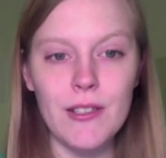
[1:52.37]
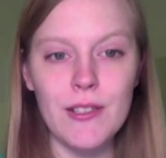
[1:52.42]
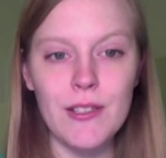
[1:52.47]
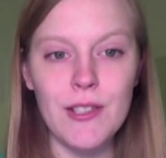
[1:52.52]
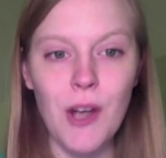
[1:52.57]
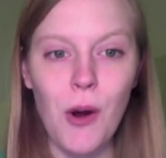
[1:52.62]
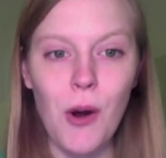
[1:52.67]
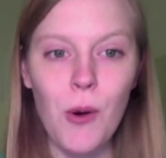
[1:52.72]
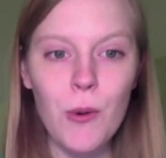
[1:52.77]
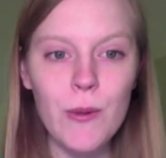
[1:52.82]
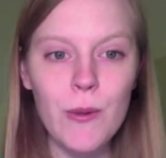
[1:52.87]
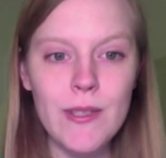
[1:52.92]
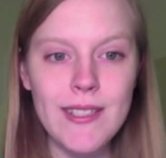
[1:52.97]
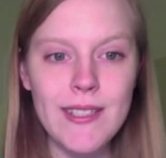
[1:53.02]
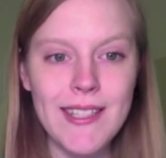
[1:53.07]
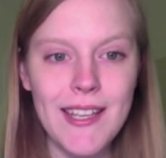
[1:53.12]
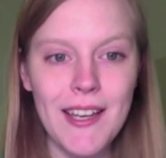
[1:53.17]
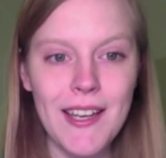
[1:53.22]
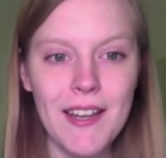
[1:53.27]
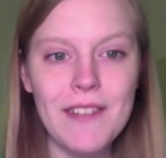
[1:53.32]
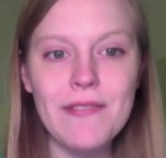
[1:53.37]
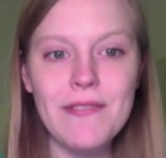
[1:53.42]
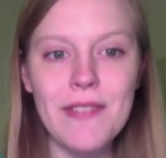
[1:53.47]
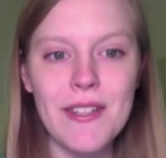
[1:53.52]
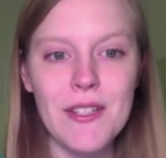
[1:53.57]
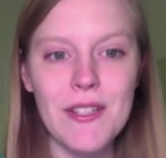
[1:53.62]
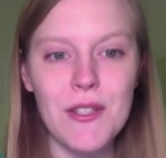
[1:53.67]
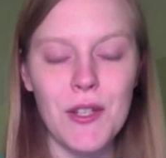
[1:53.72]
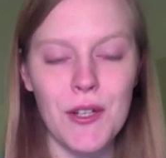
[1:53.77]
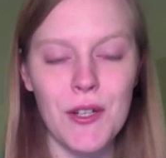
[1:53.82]
don't
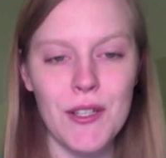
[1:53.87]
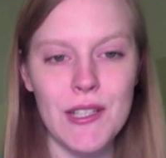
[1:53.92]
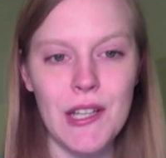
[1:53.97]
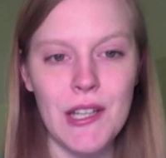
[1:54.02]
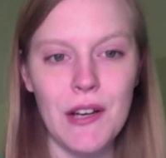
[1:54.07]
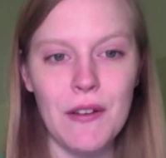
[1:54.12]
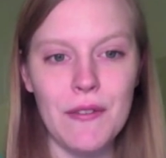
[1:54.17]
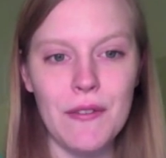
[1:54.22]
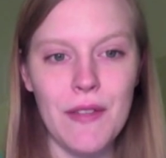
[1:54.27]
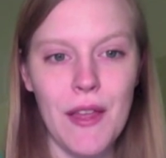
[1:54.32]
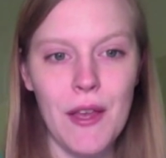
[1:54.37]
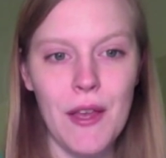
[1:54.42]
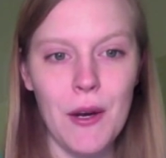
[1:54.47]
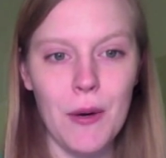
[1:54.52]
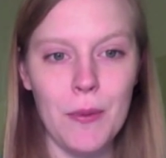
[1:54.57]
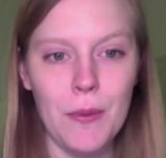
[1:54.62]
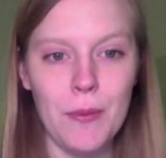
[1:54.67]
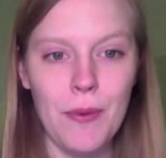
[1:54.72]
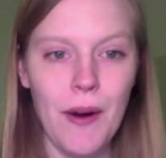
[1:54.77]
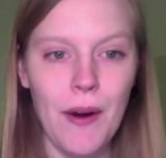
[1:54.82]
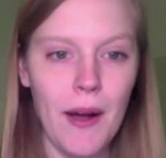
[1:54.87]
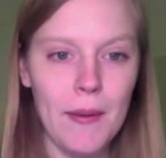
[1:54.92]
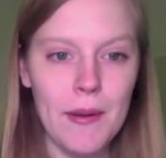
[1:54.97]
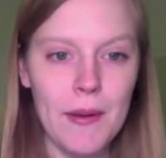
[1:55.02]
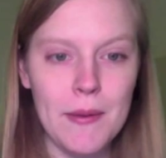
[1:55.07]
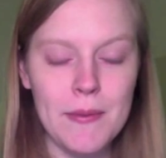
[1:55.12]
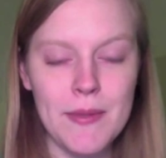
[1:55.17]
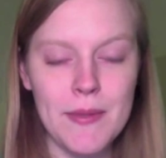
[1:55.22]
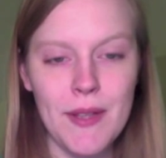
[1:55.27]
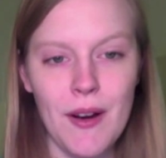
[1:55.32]
convince yourself that your
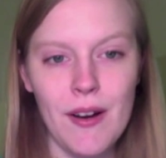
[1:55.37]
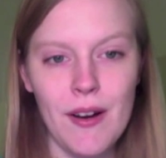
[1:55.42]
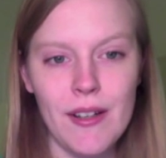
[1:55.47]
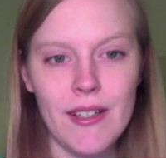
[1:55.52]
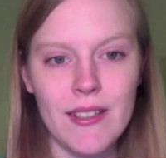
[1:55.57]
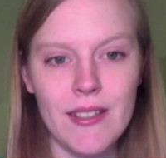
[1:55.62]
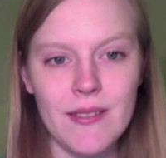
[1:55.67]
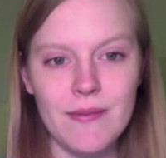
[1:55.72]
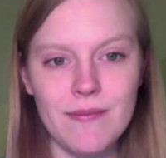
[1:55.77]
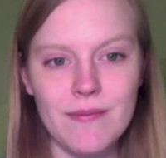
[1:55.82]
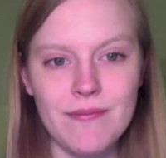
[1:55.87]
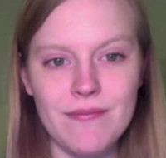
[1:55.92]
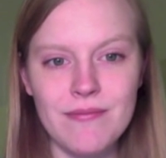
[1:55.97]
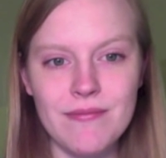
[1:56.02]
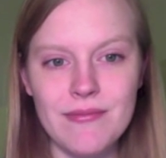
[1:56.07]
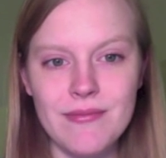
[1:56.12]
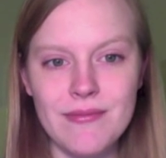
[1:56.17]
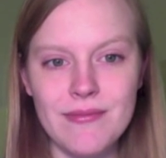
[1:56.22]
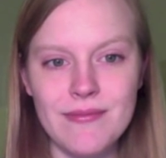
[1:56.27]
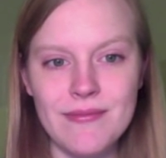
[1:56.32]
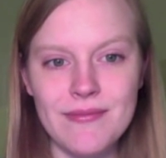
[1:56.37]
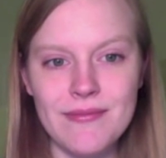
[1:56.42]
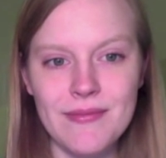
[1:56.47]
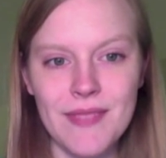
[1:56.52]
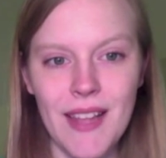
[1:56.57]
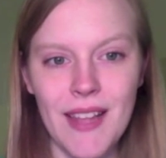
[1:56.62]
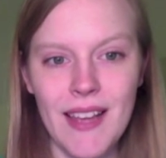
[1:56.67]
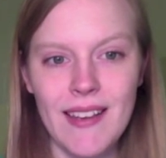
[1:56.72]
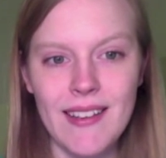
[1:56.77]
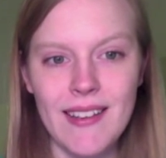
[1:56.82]
problems are
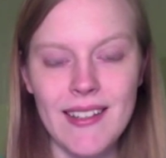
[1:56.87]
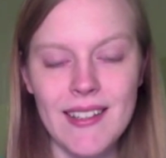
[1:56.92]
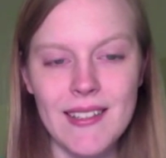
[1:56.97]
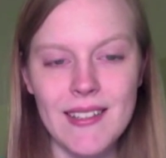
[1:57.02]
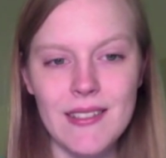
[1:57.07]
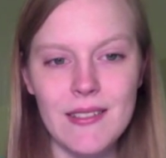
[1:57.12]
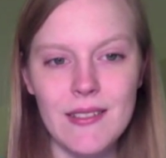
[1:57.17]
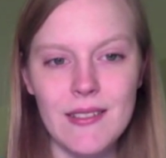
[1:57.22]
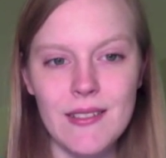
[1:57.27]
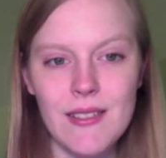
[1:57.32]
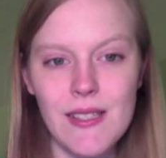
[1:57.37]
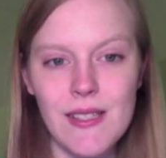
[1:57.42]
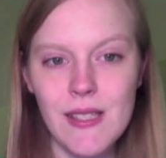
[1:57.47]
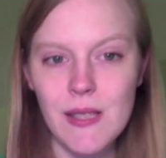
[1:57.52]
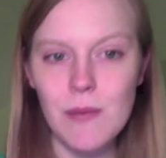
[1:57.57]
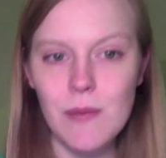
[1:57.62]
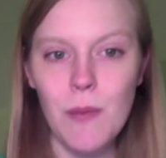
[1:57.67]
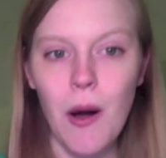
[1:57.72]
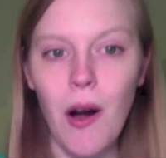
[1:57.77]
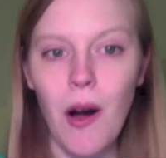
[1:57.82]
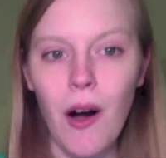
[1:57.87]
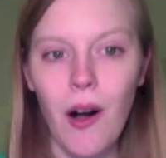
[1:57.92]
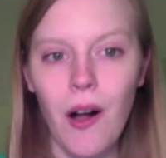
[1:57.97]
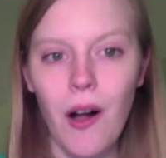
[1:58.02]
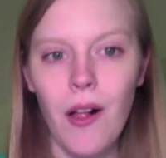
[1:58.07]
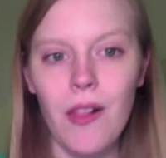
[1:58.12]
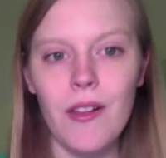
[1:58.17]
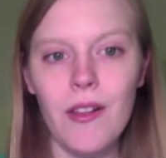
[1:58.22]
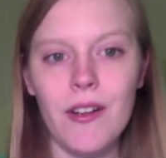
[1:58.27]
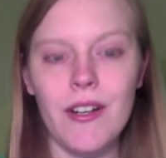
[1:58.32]
like
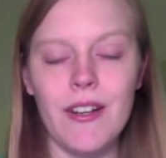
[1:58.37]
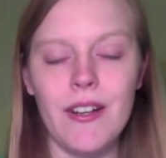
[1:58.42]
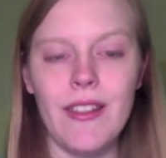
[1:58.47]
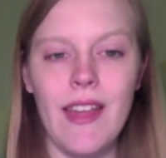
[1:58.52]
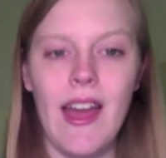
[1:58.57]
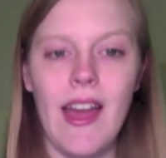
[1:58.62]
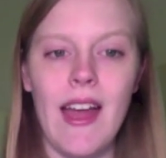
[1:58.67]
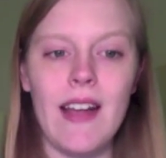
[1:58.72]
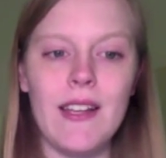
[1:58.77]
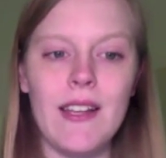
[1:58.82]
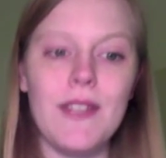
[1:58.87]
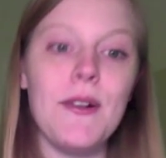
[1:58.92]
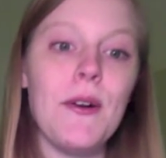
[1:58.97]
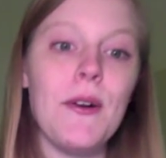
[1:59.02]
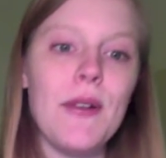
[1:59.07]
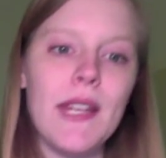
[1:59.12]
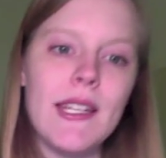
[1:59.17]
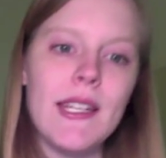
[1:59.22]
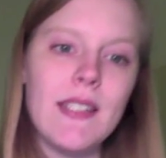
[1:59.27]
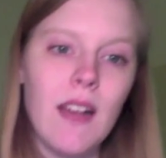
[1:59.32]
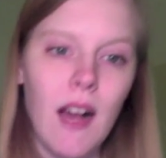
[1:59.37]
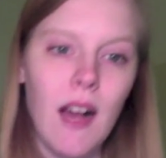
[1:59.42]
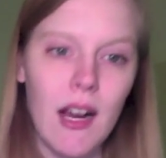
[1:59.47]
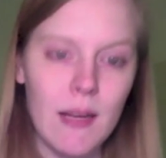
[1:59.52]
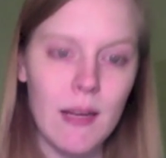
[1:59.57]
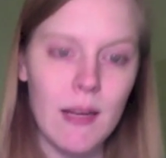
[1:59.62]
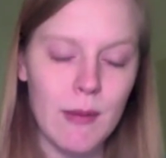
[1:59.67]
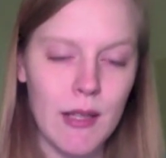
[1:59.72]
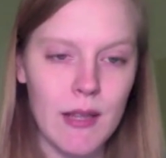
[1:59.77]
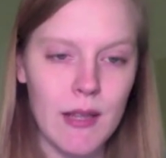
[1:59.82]
small or that you don't need to talk about them